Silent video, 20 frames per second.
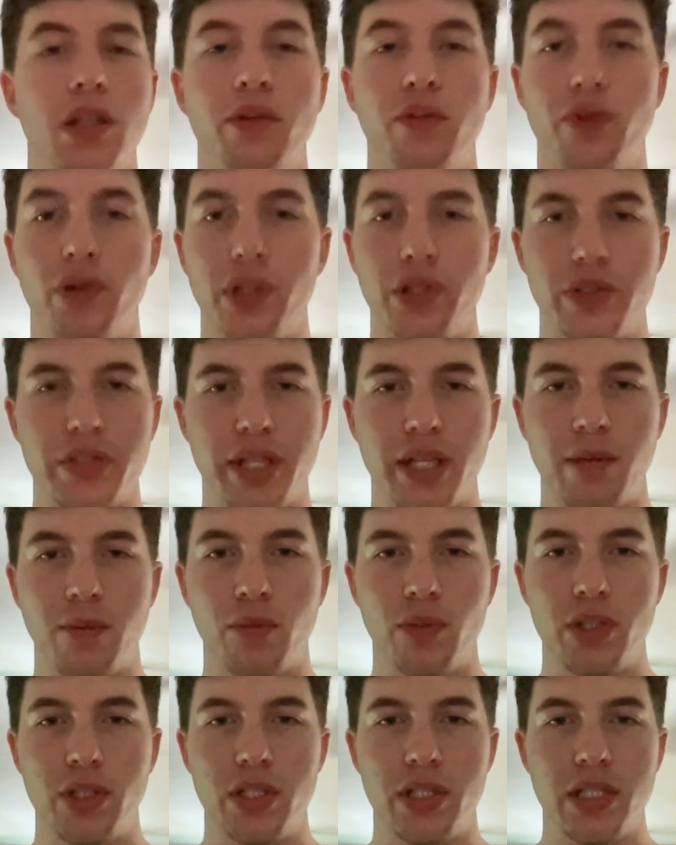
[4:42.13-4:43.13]
for the same
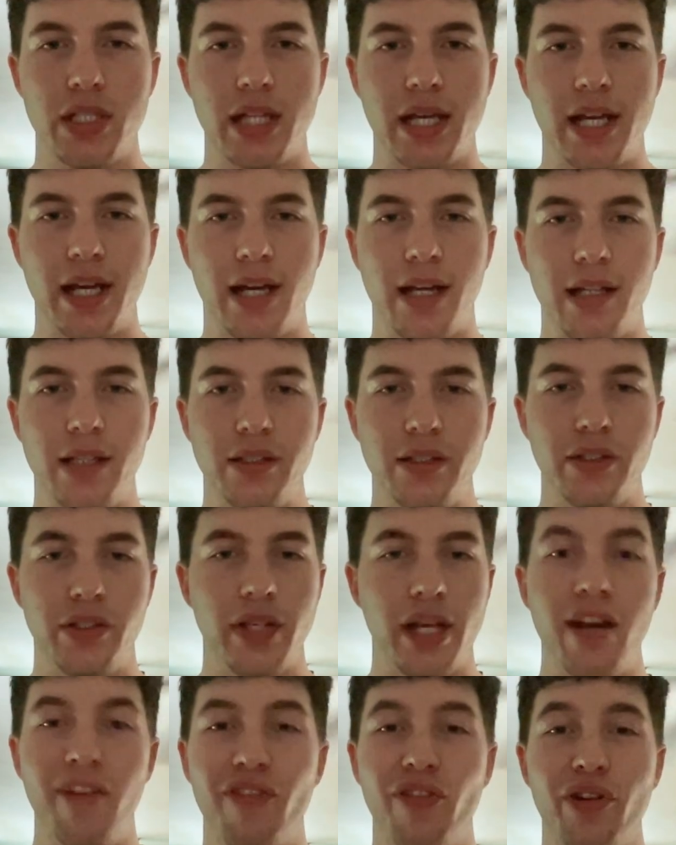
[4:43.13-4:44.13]
reason as
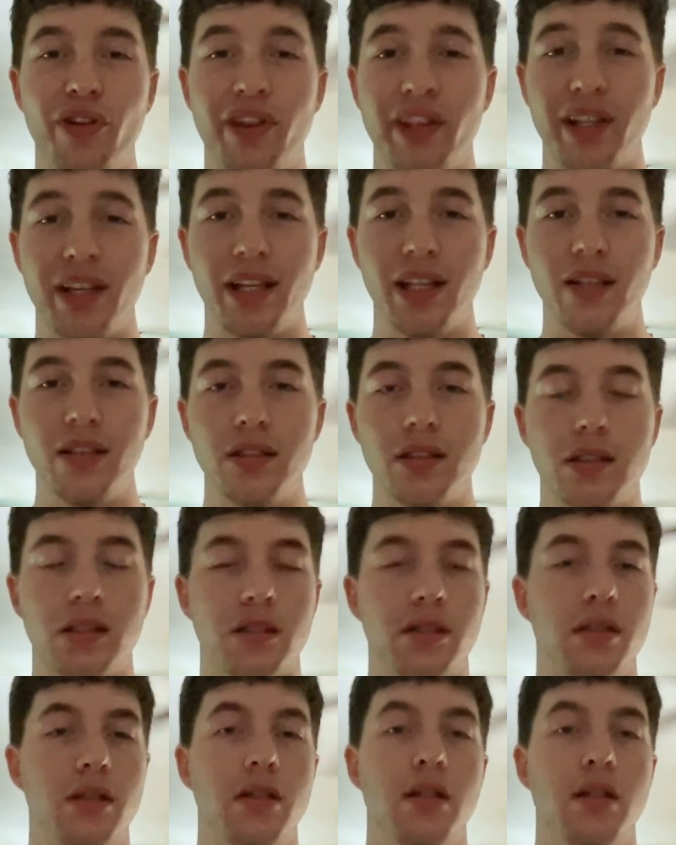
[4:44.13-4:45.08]
everything else.